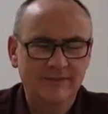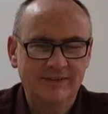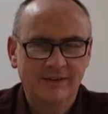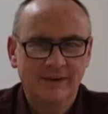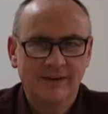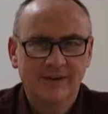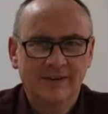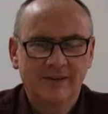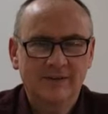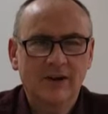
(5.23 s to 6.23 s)
Talk
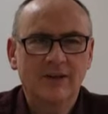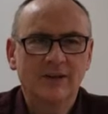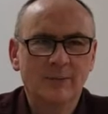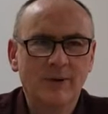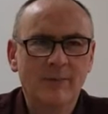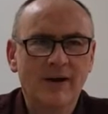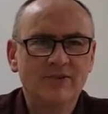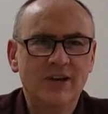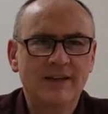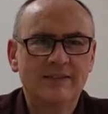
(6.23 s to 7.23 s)
a little bit
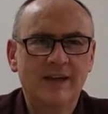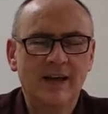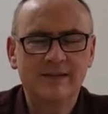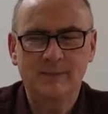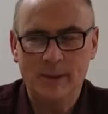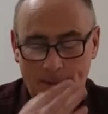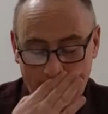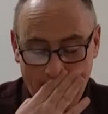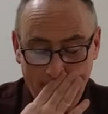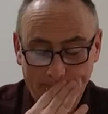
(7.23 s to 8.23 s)
about chastisement.
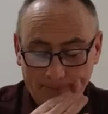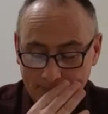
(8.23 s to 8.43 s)
Uh,